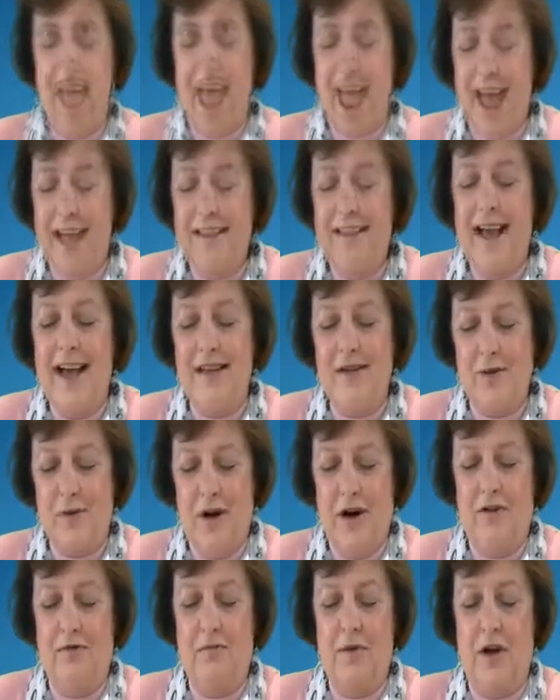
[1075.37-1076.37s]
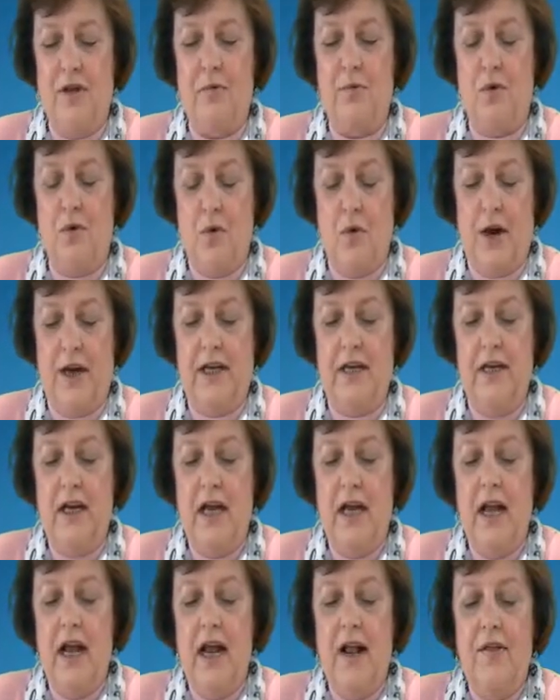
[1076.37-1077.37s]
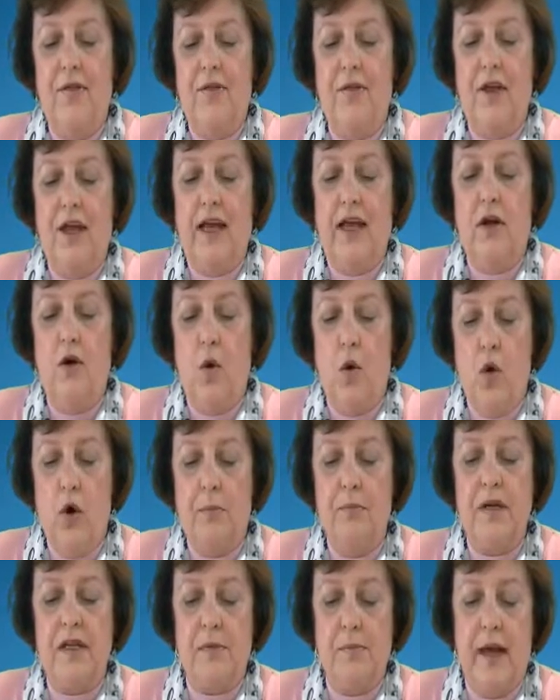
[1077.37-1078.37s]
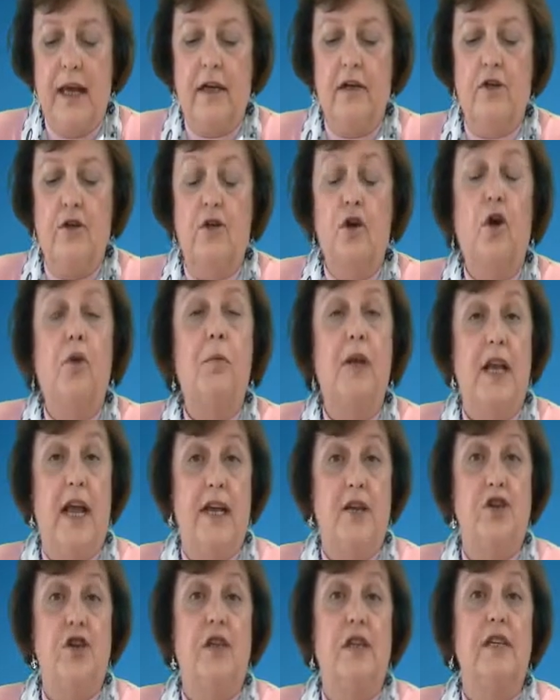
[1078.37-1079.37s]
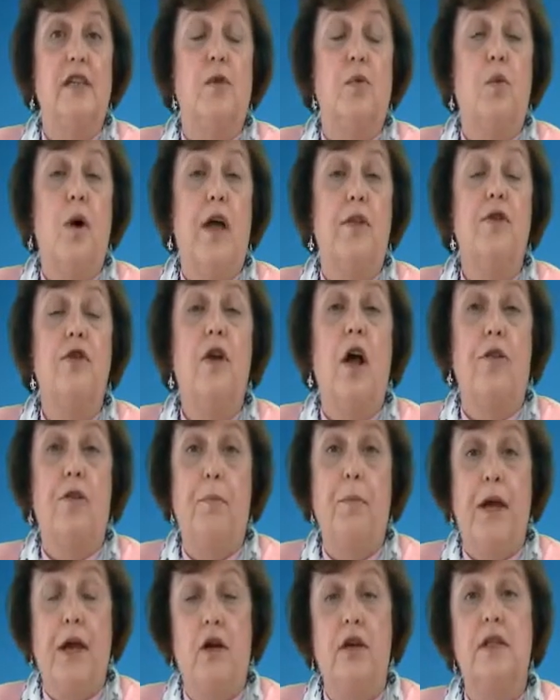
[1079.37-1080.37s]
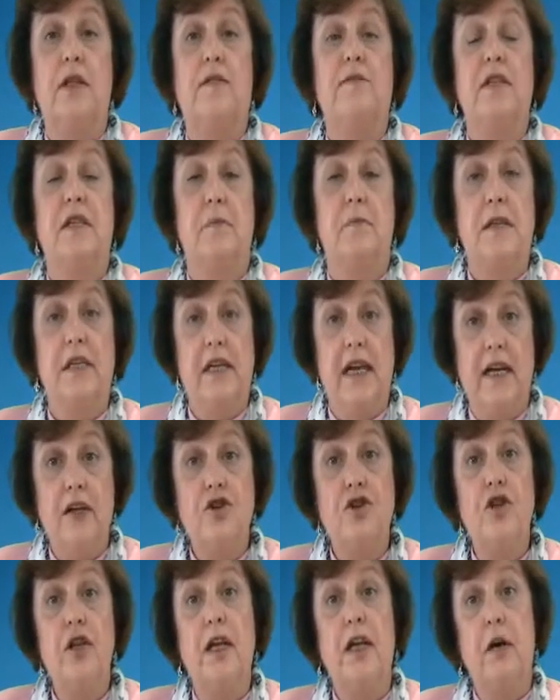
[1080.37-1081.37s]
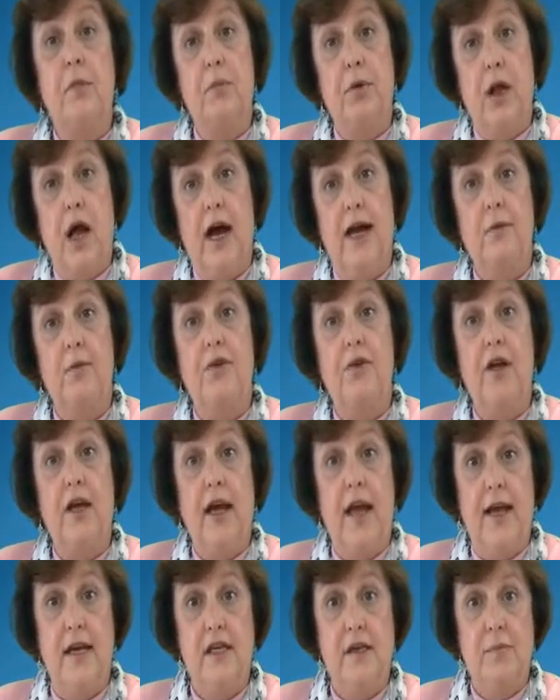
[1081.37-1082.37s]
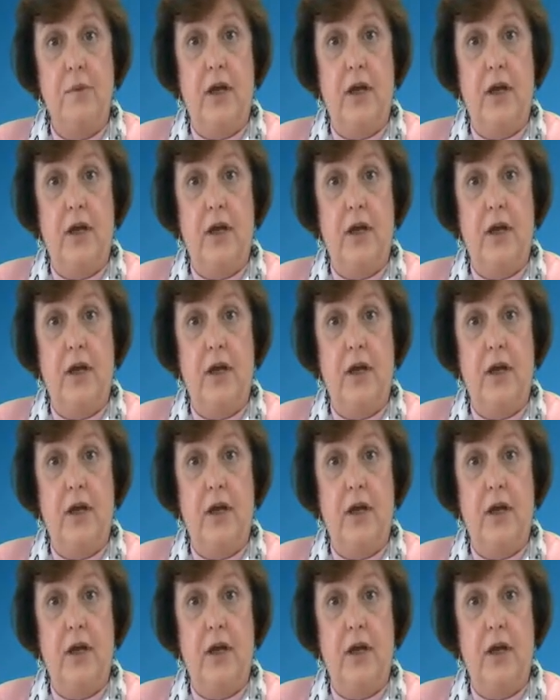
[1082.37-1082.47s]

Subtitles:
At that 12-month point, the court must make a determination as to whether or not the parents have substantially complied with the case